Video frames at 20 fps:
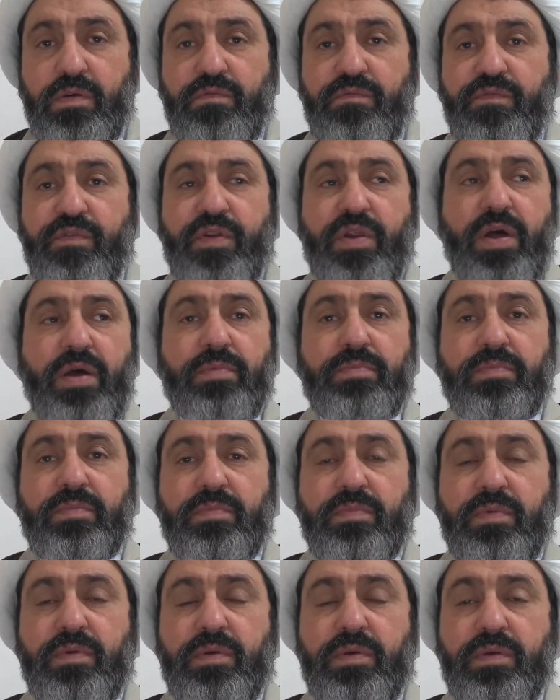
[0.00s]

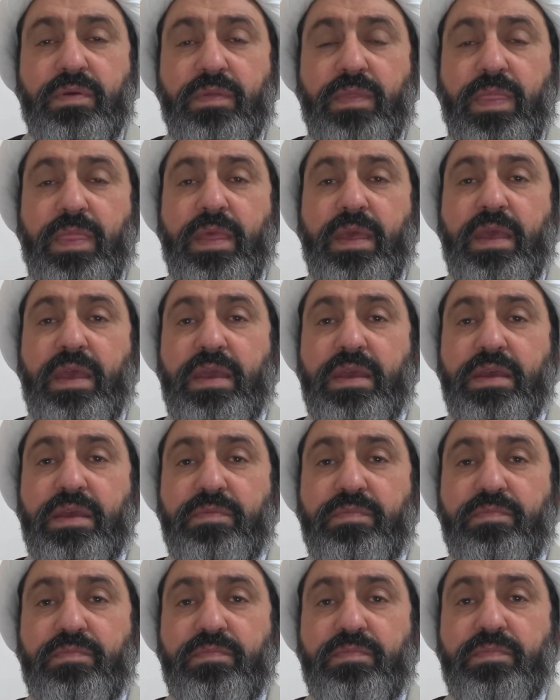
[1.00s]
From
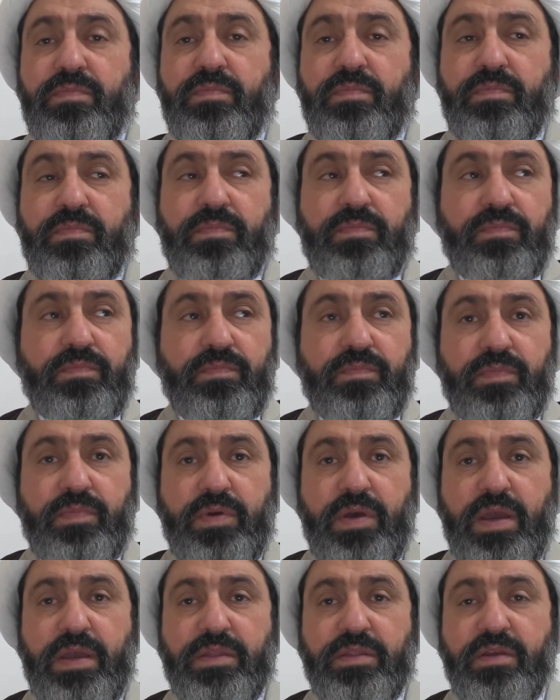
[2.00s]
a
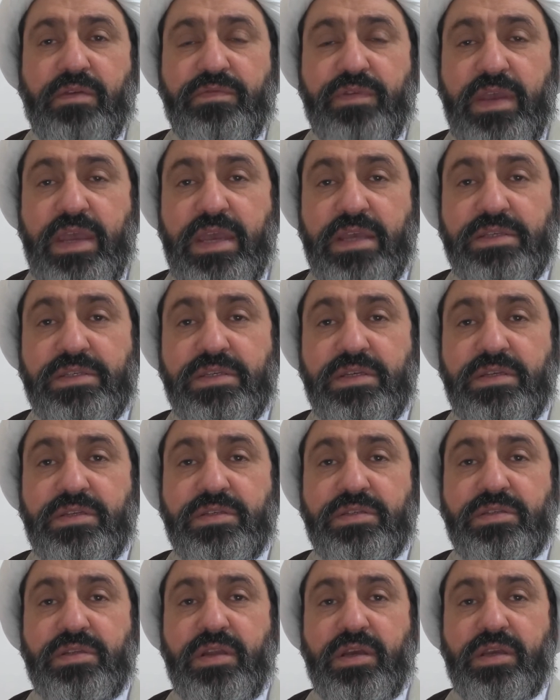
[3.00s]
kind of
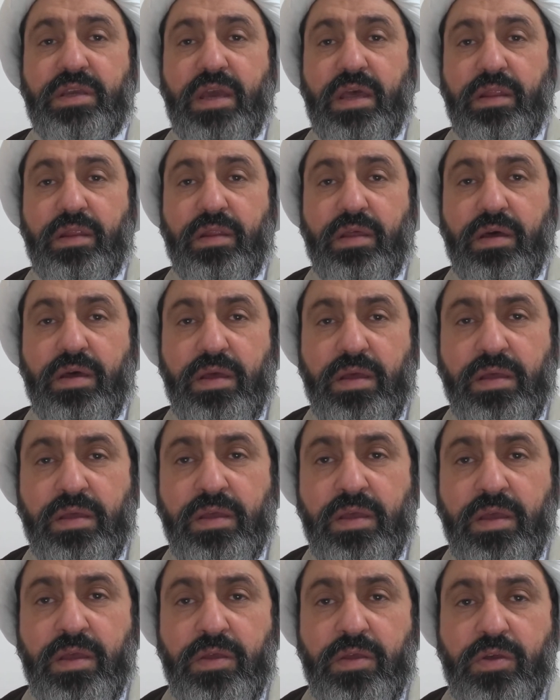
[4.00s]
essence like
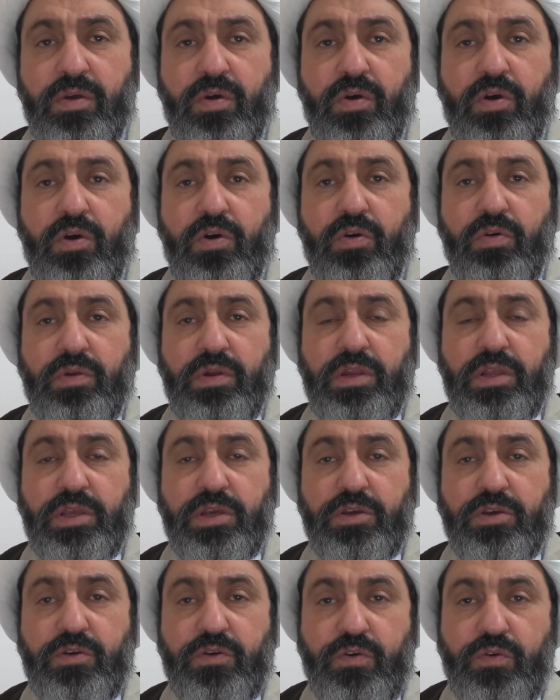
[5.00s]
Allah, only
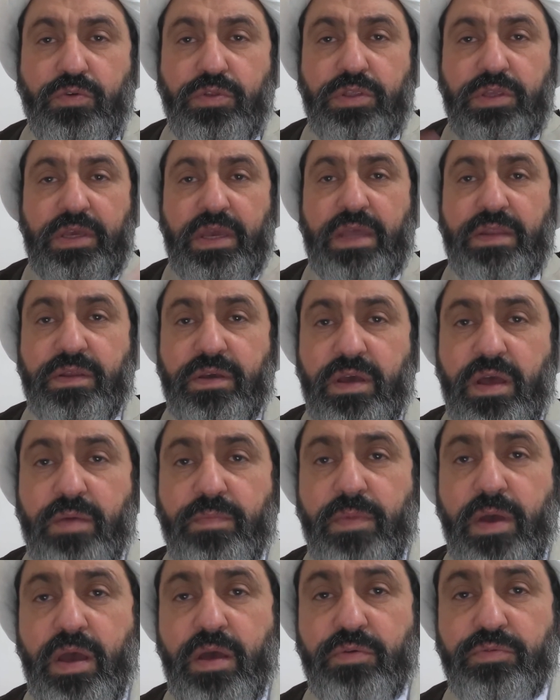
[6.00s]
good can
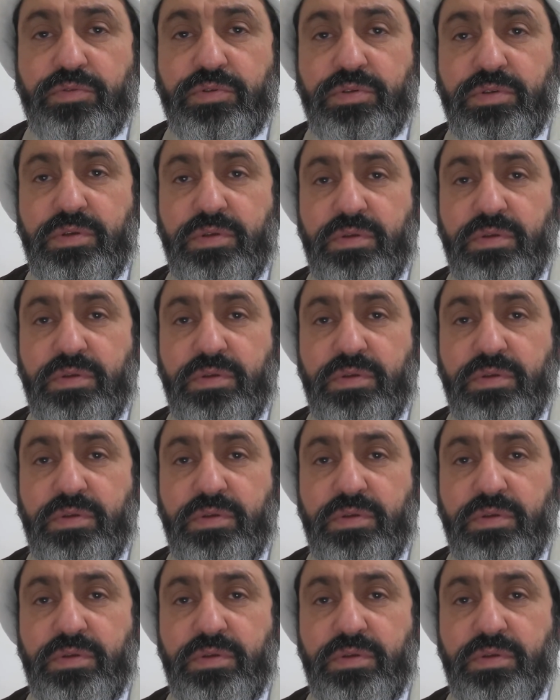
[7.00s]
come out.